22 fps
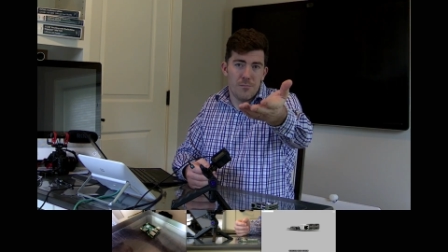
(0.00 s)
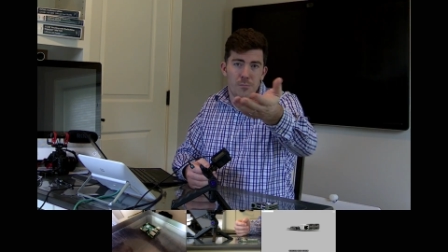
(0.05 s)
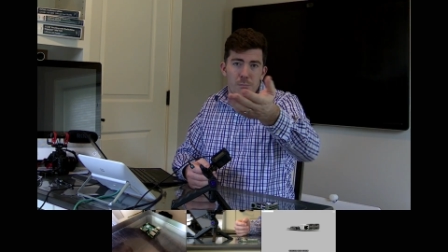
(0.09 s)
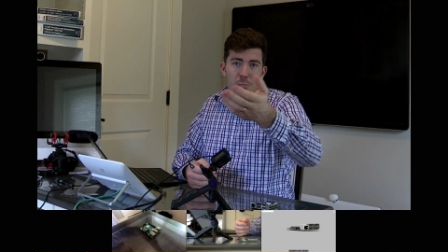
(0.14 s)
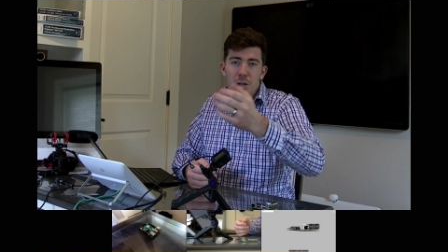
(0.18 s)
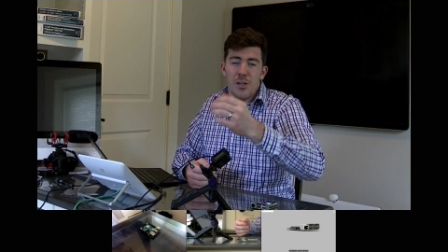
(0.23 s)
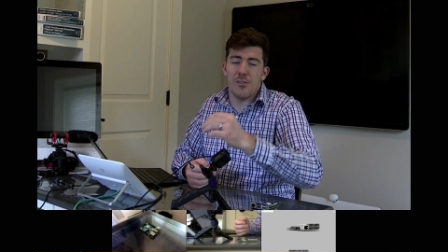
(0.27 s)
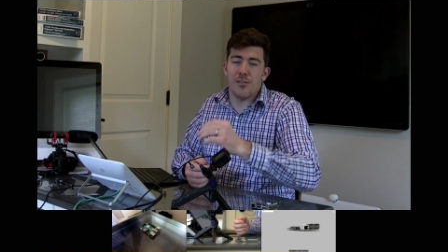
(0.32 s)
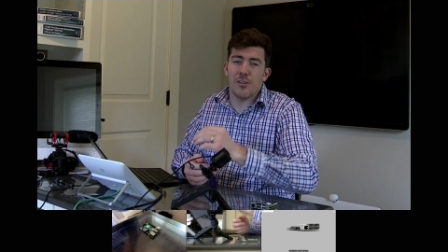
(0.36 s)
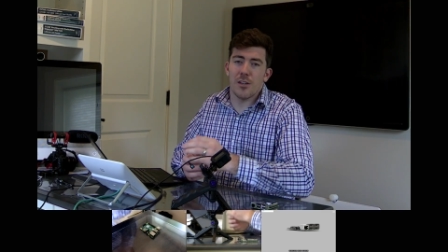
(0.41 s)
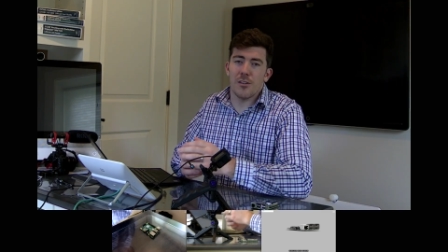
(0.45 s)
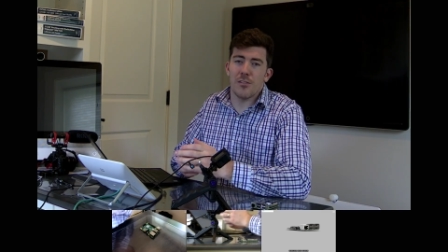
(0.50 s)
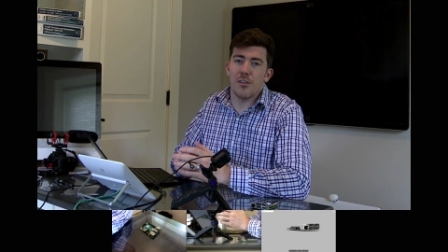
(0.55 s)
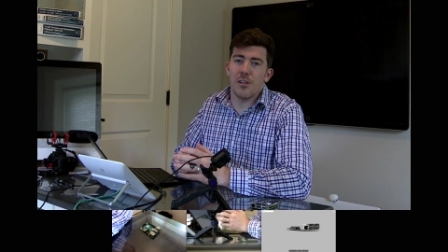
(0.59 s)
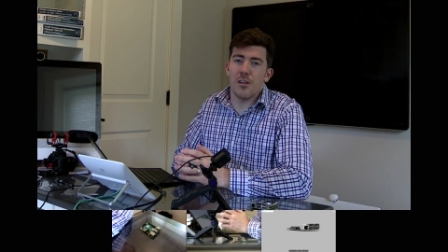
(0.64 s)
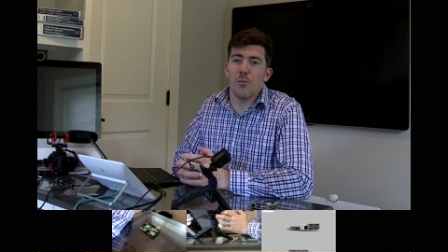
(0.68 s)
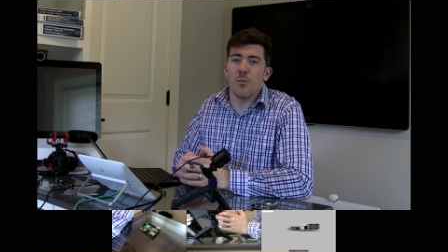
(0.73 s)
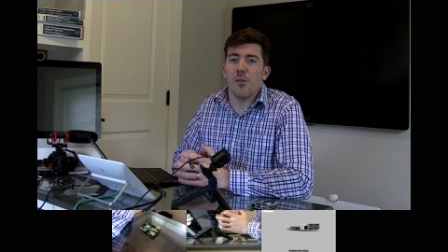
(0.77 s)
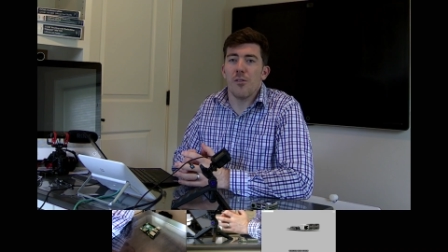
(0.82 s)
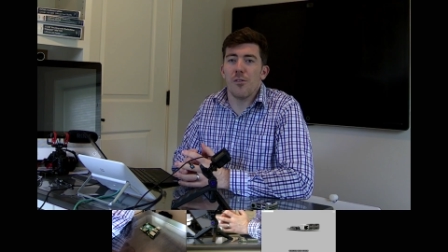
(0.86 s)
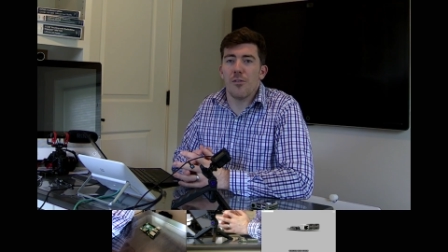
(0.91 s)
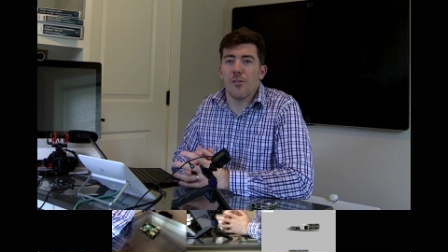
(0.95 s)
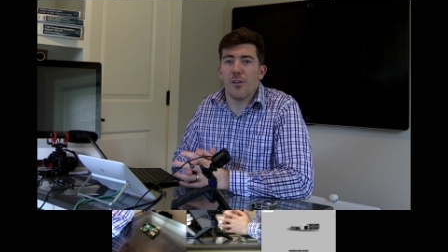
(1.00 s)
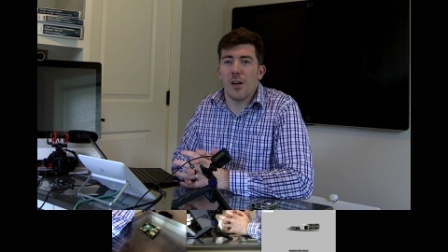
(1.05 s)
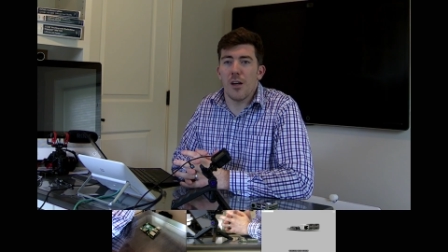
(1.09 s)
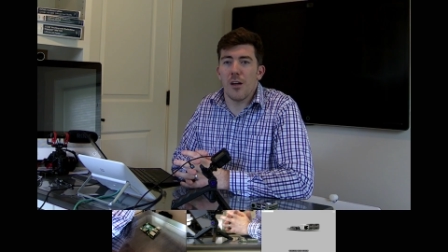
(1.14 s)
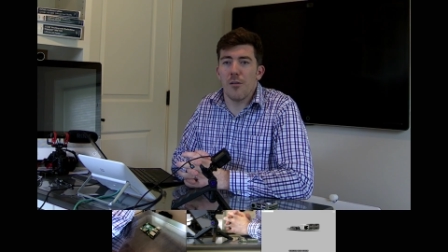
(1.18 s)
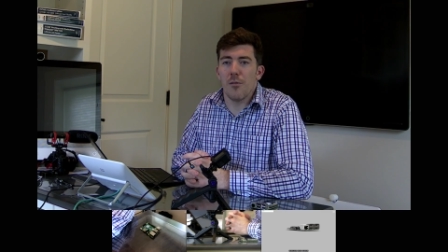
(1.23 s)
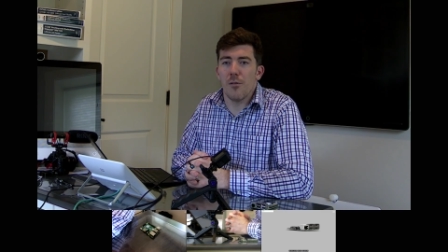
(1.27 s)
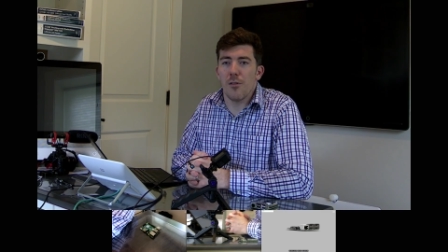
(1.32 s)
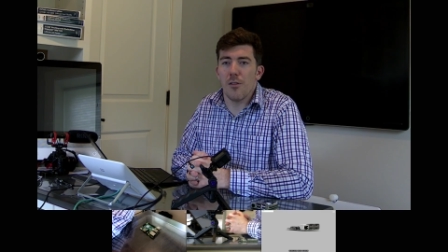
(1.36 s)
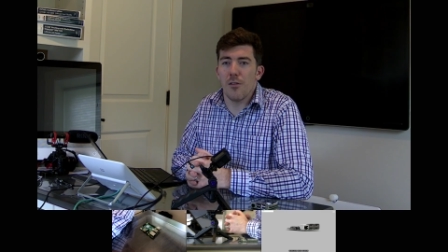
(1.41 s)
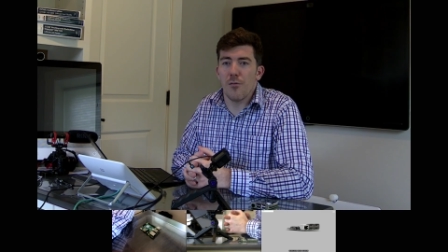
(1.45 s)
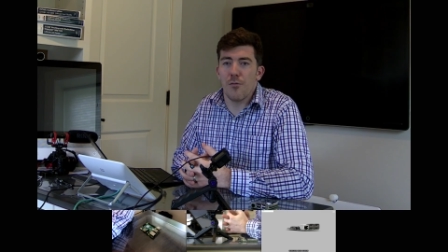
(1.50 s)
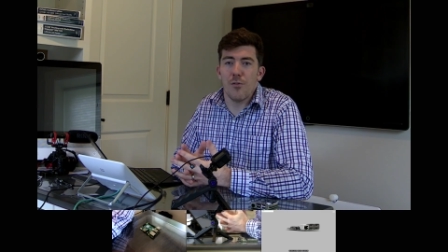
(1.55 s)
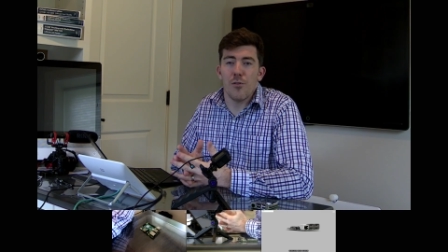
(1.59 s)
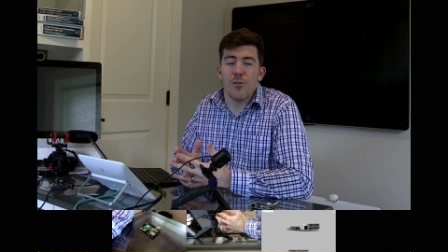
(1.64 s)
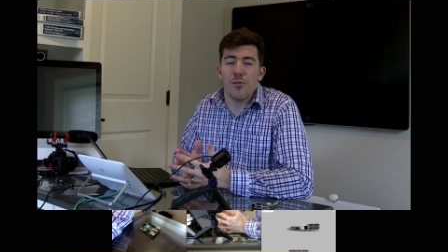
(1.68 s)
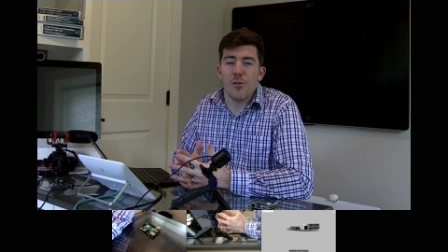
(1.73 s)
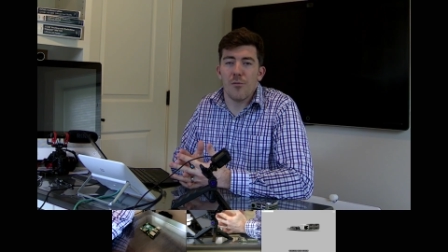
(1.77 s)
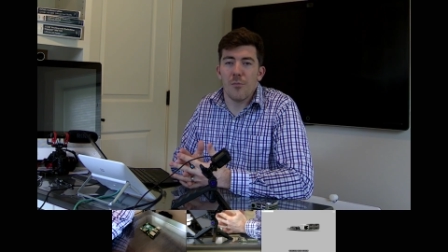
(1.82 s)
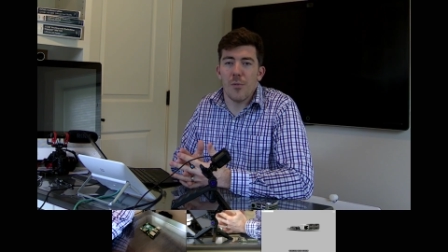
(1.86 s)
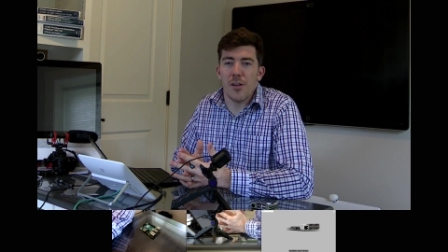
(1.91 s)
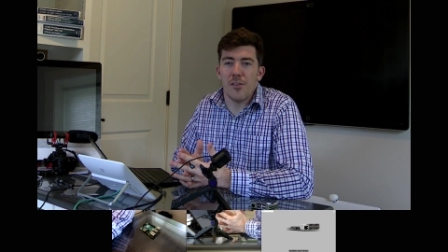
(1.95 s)
P60 with uh, the
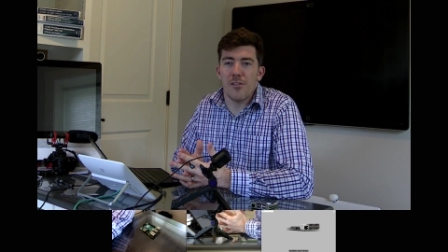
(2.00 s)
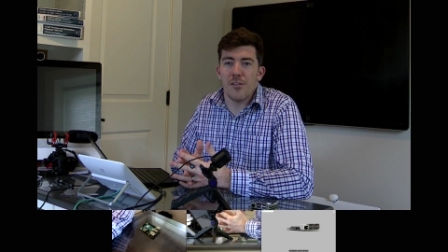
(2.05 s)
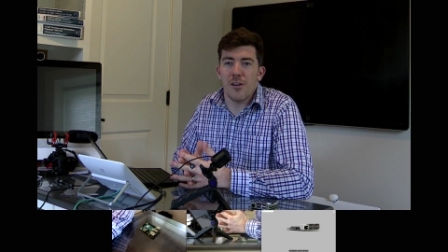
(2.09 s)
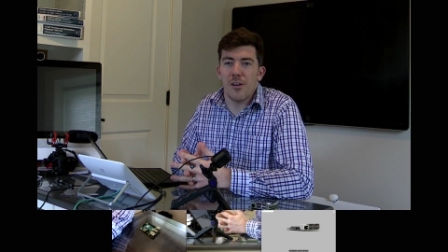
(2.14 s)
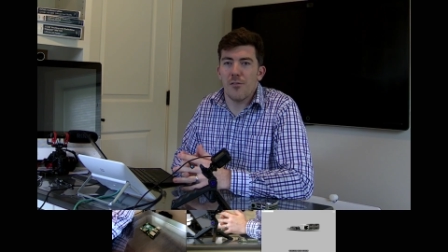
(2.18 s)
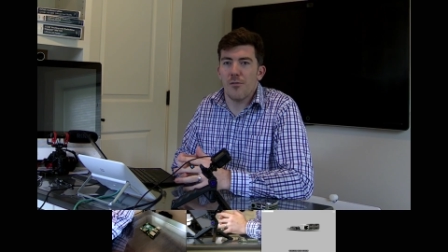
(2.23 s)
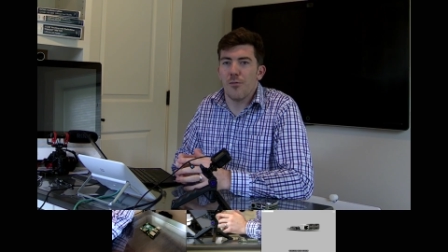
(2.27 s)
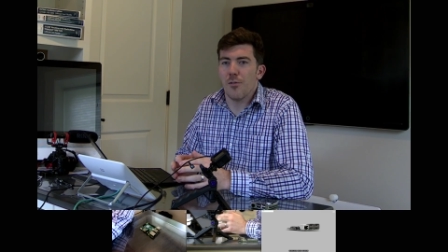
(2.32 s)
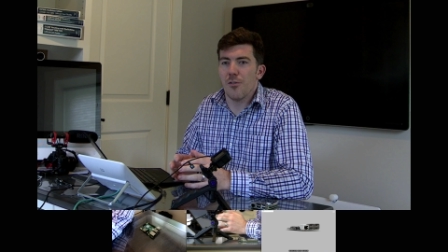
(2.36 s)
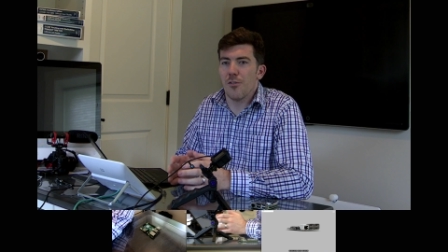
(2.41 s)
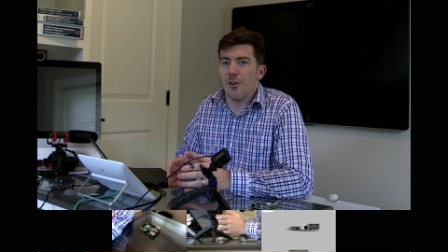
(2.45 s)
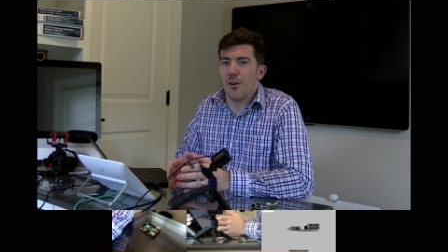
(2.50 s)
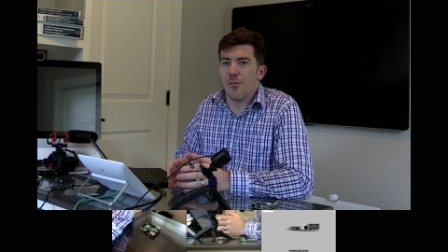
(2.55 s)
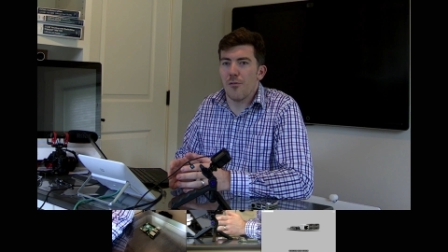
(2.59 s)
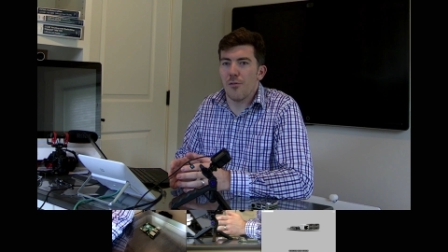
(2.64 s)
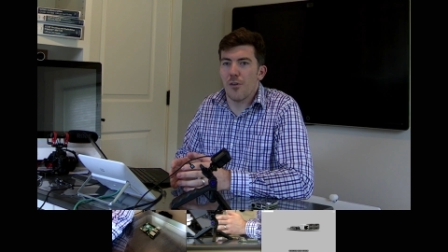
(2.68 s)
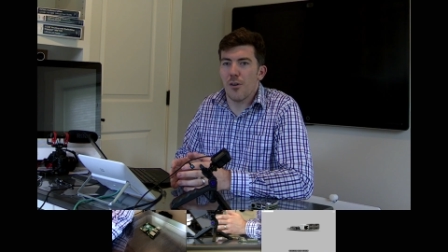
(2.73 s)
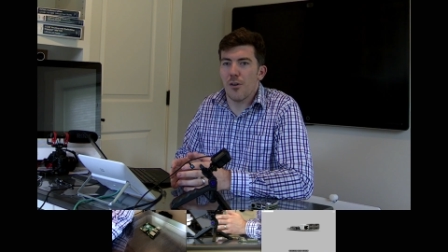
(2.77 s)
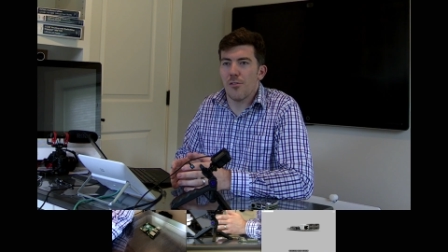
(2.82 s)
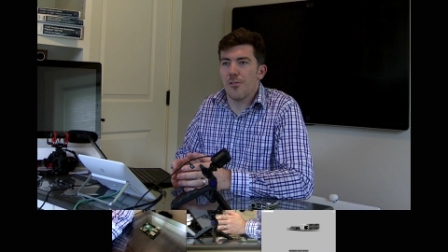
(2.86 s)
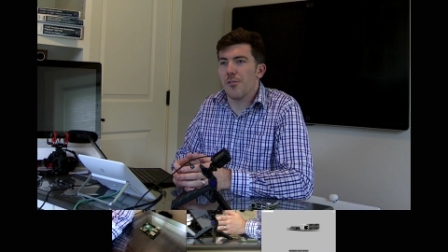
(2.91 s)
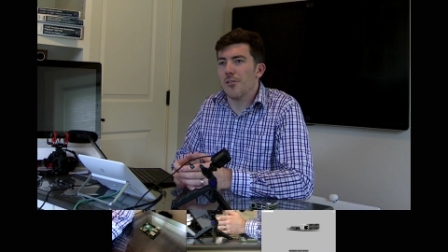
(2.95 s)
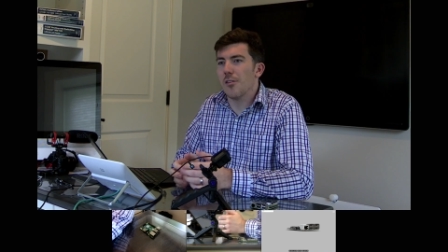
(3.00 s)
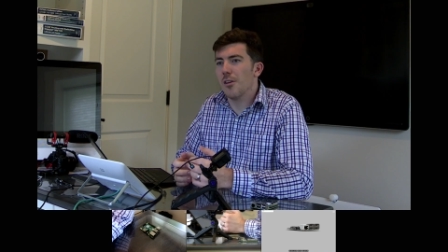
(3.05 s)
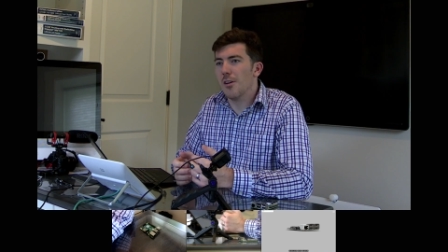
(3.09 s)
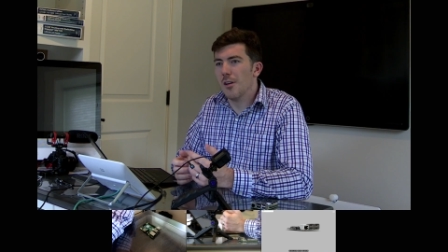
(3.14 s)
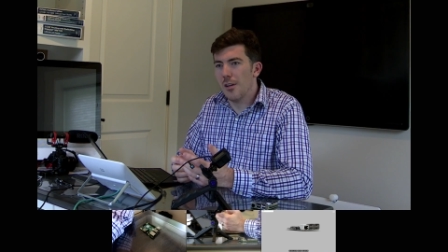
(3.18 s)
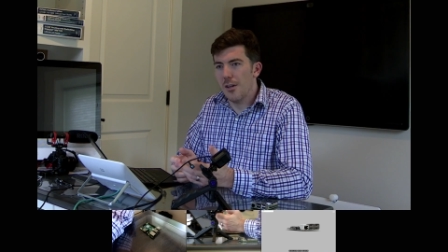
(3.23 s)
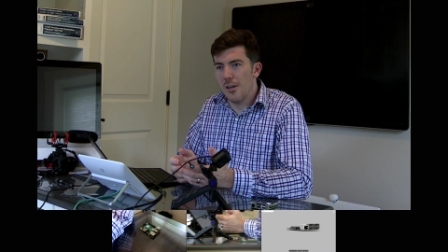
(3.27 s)
view of myself was on first.